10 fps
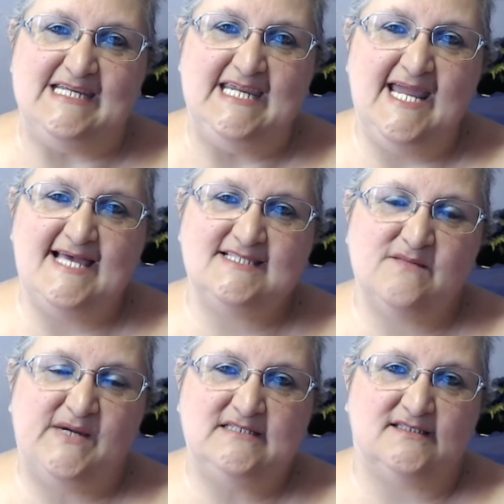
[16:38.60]
as the
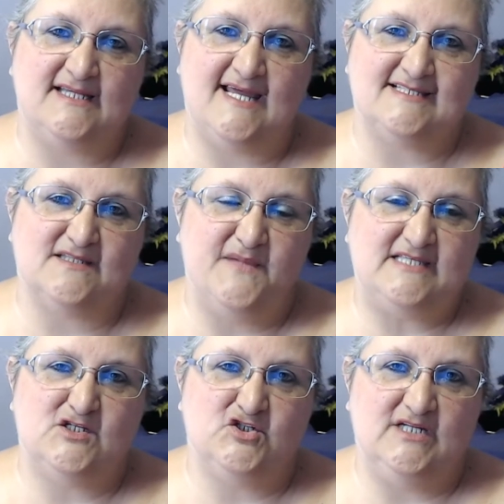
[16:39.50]
bundle that has the
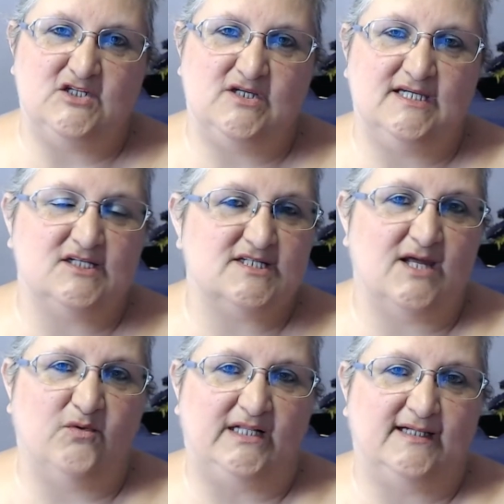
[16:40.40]
message you need to hear today.
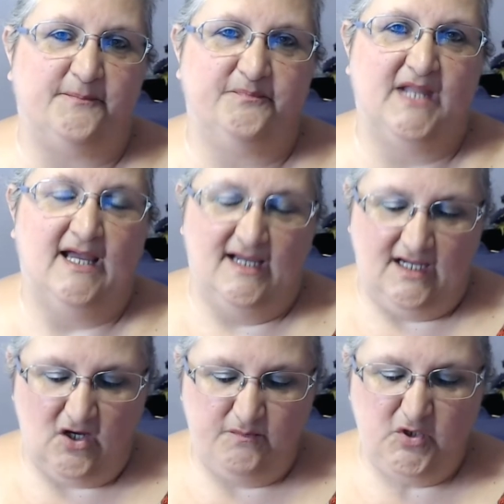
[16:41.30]
Welcome. I
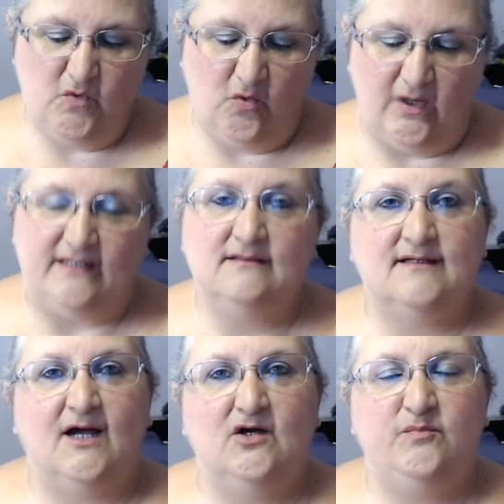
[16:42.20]
hope you are well.
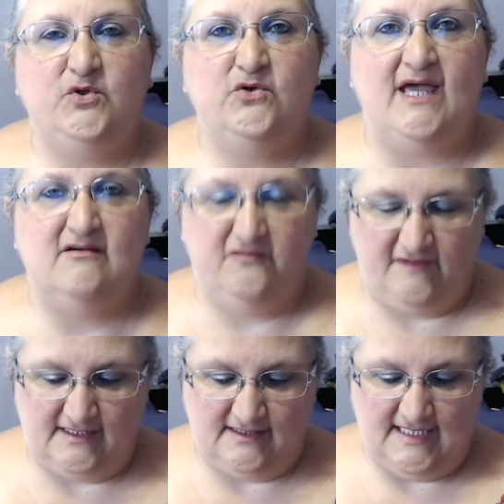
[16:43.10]
I hope you have
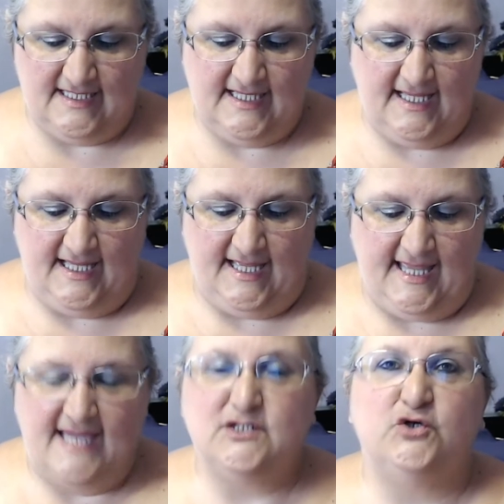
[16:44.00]

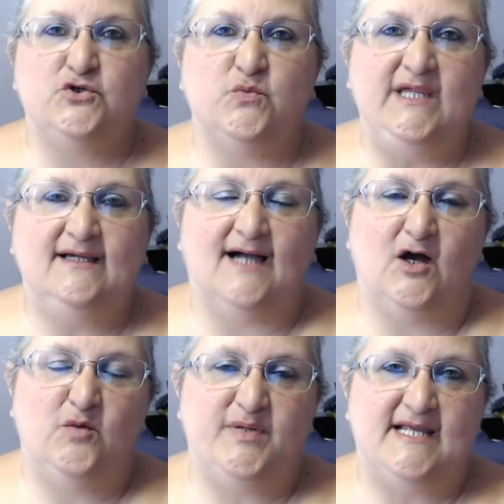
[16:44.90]
had a good week. I
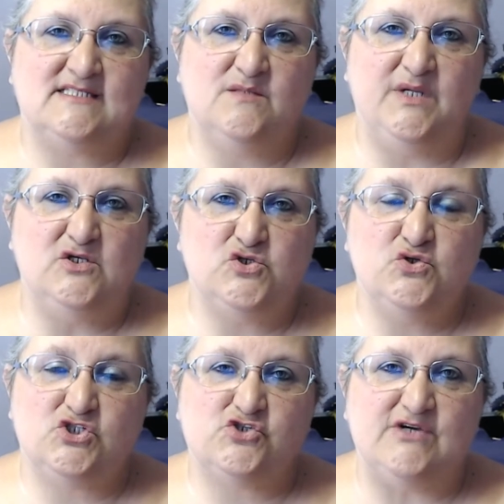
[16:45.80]
hope it hasn't been too
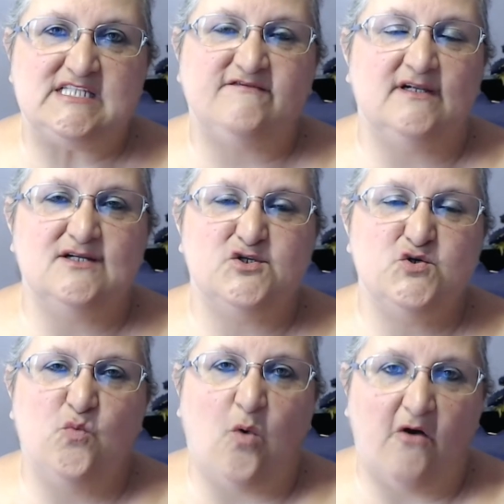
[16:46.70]
stressful and too
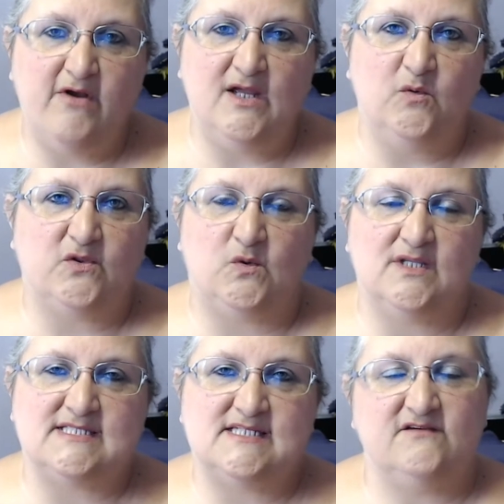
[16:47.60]
worrying with all the
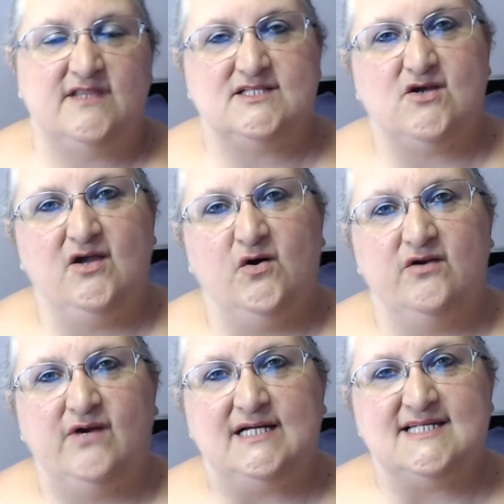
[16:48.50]
stuff that's going on
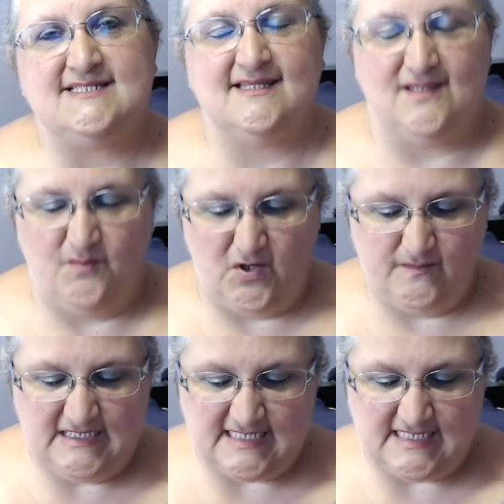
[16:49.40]
around us at the moment.